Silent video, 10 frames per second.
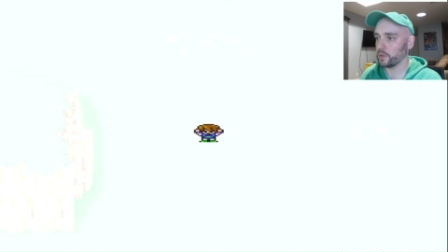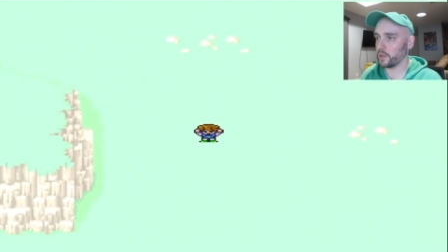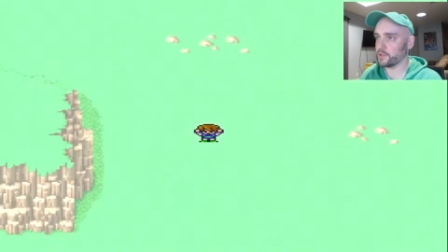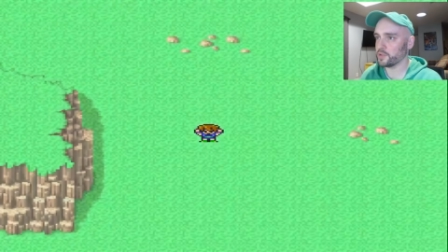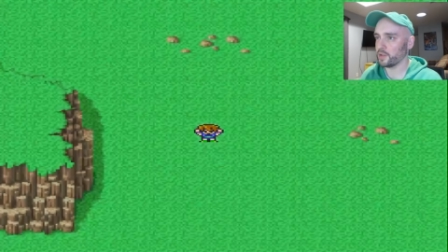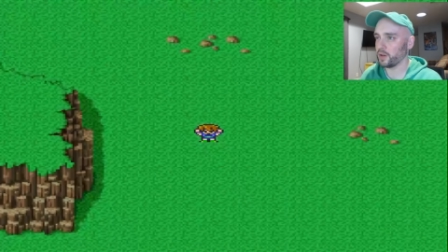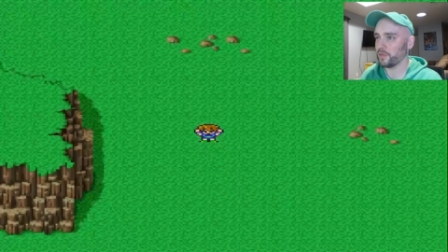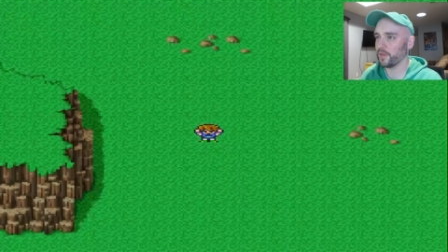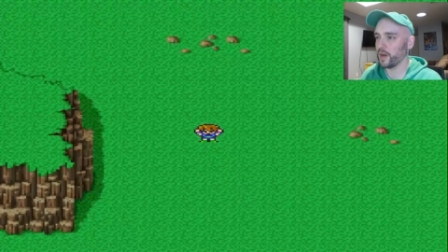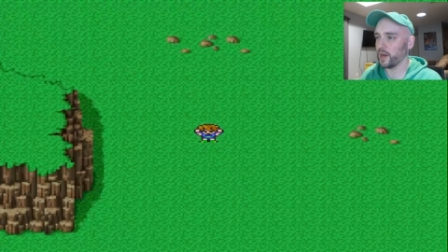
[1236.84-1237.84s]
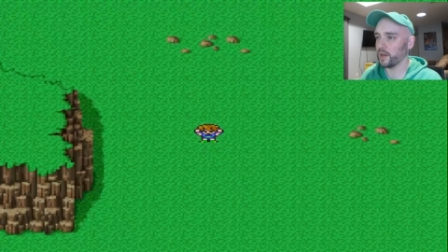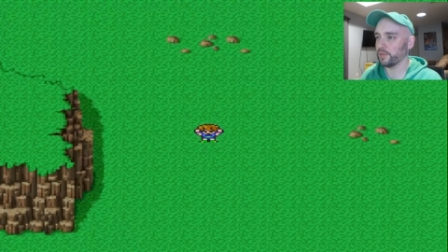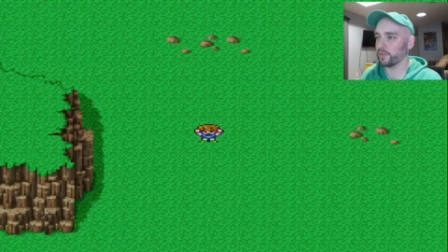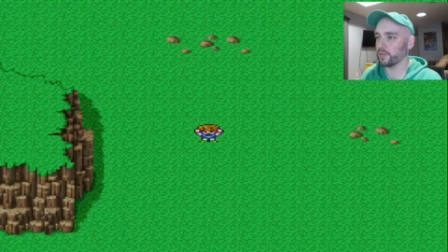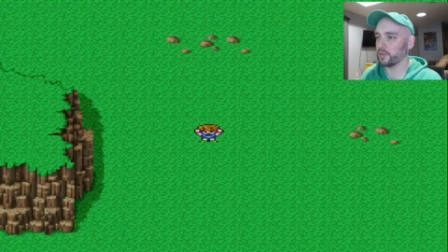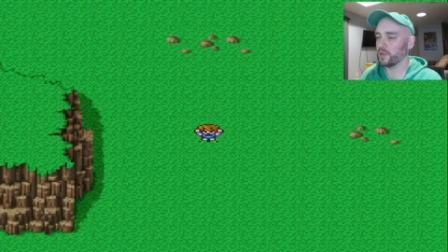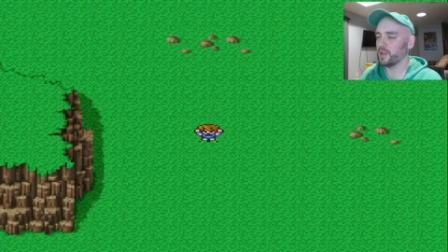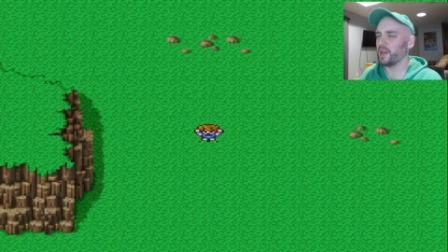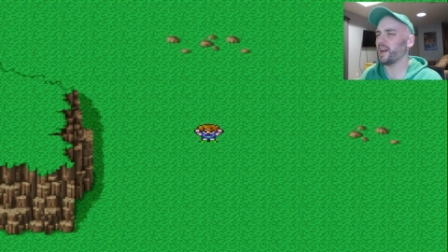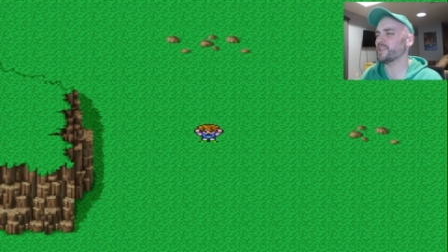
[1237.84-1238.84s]
I saw five.
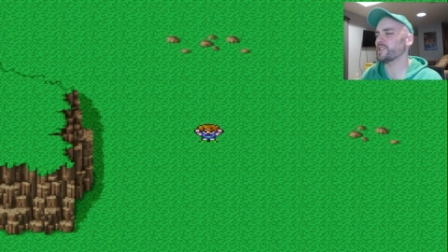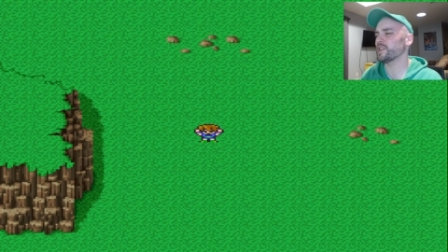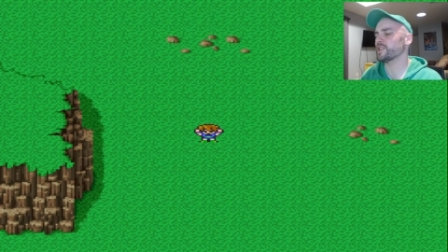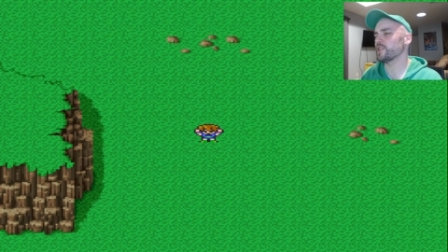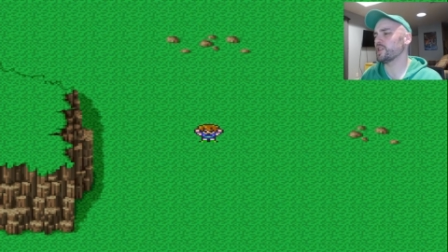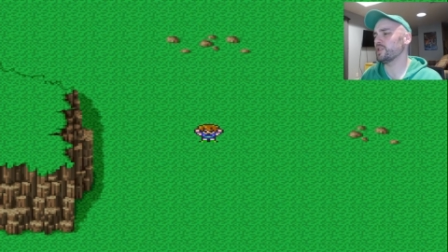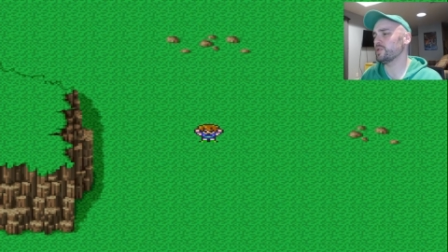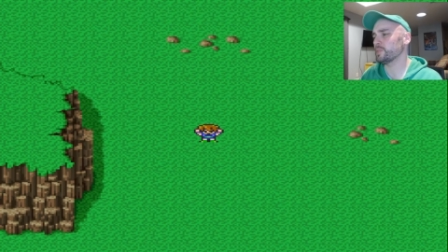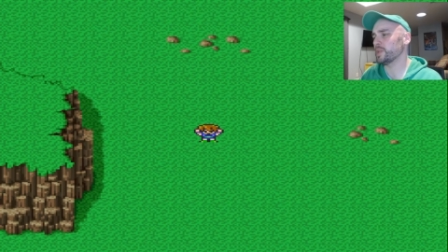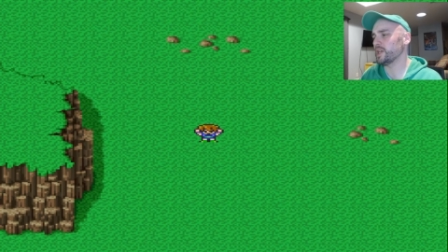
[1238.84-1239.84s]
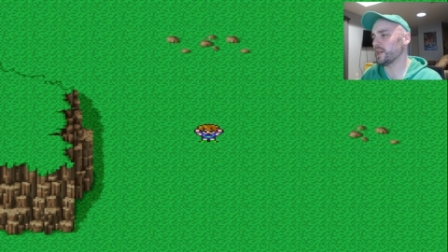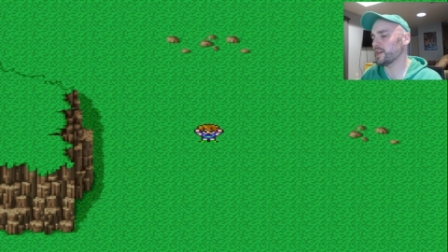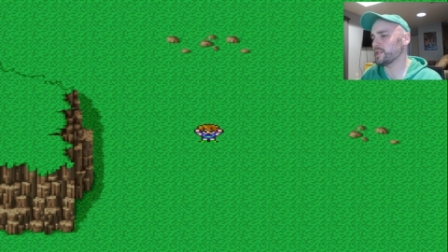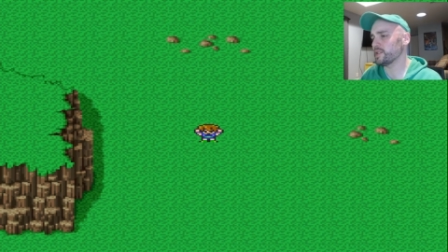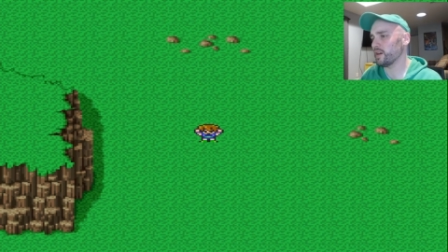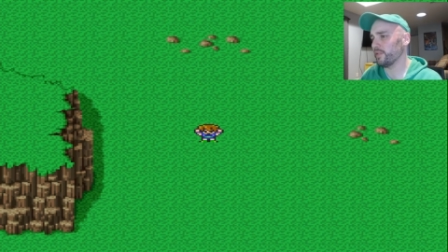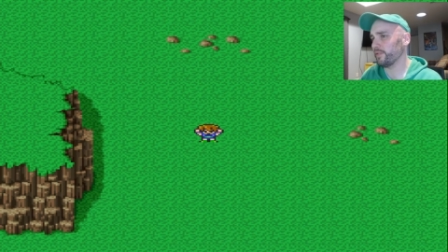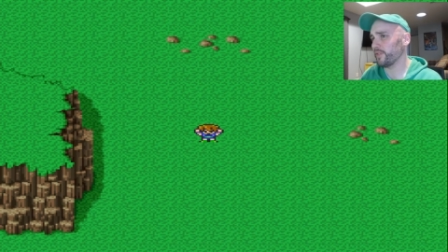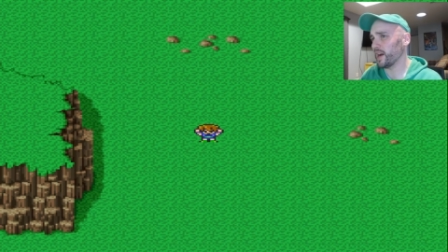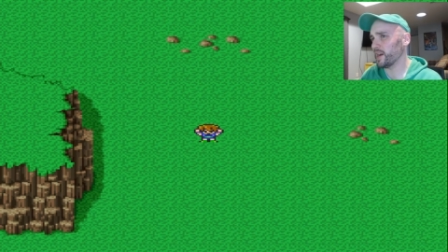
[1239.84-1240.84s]
I, excuse me, I saw
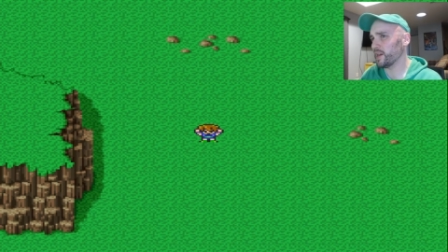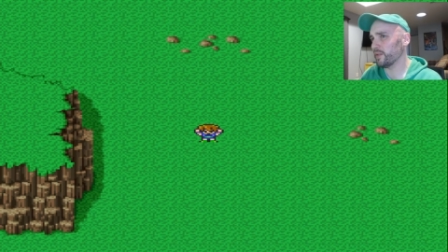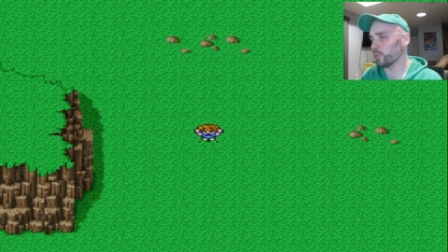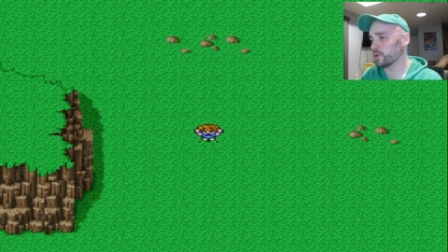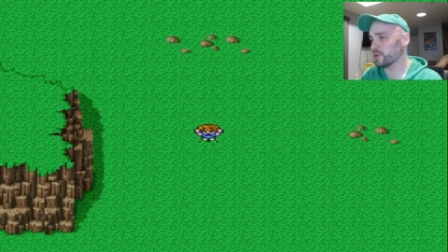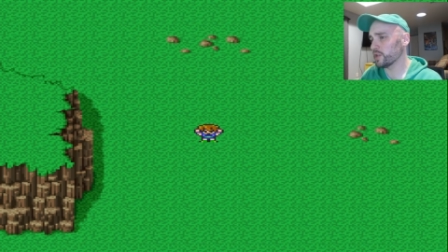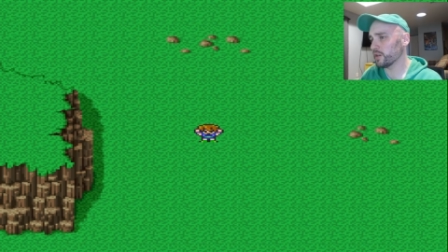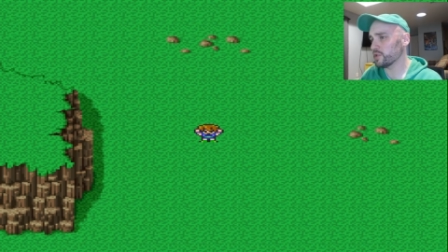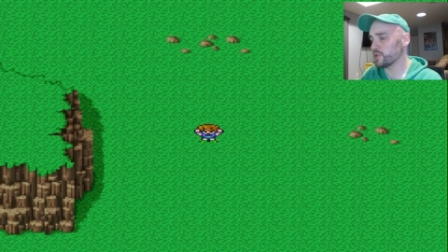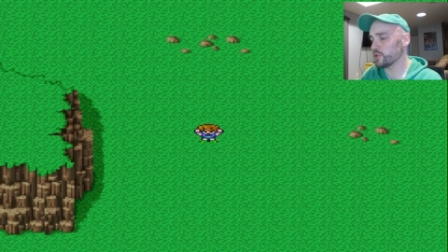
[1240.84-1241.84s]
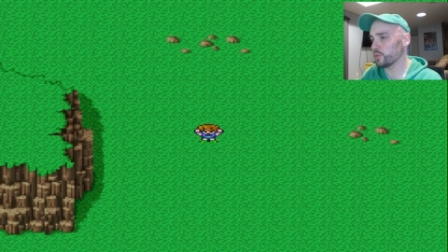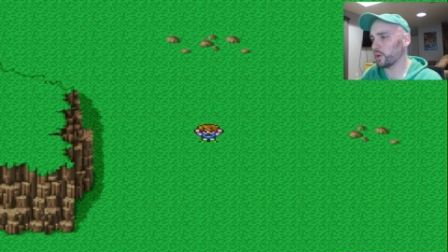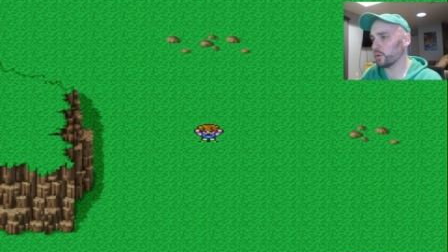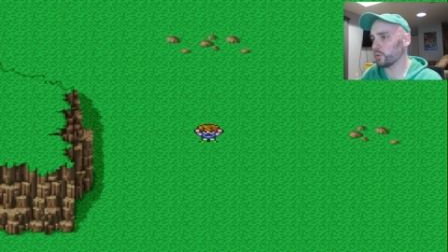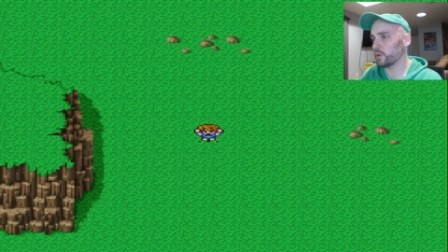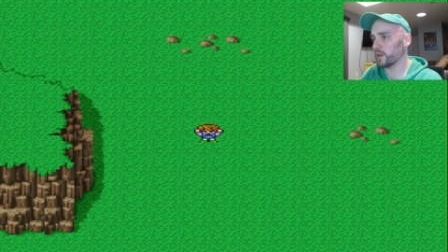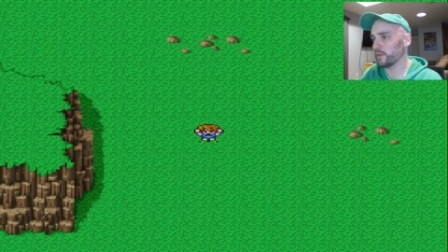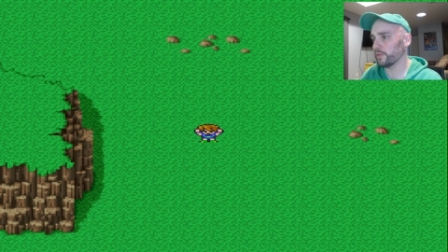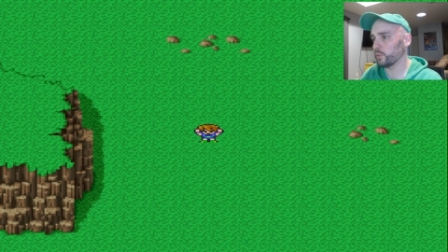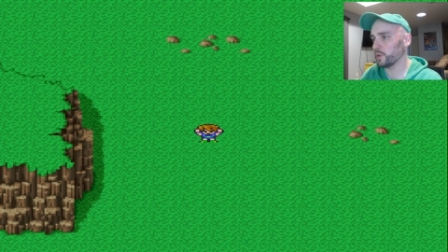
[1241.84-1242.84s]
five. Where'd the other two go? You're
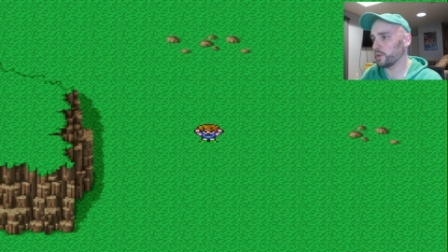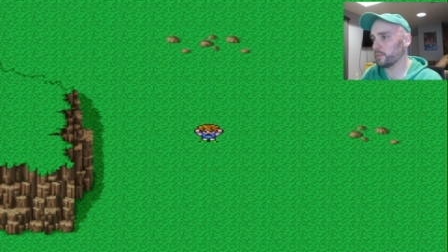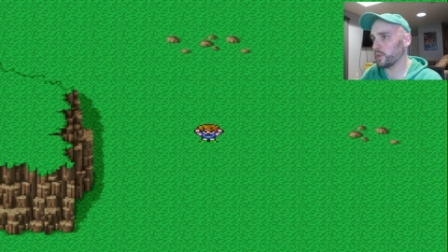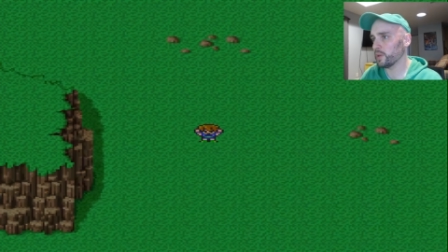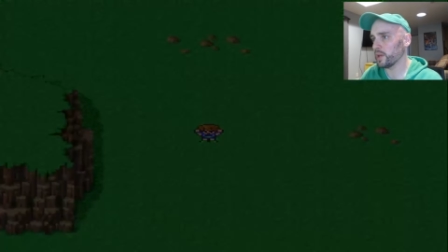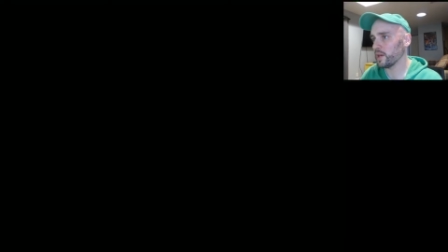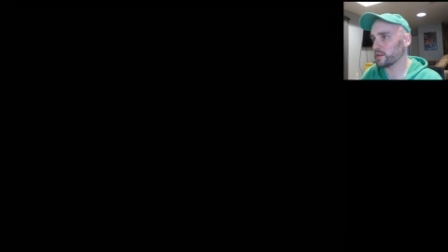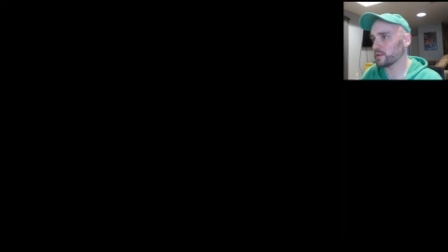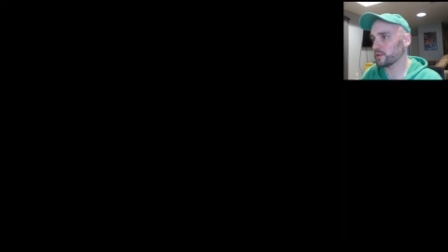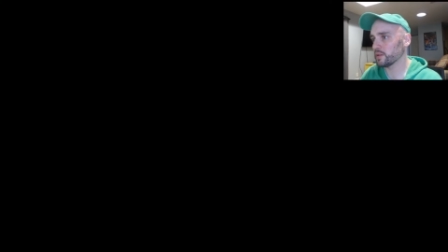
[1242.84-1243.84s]
not fooling me with that.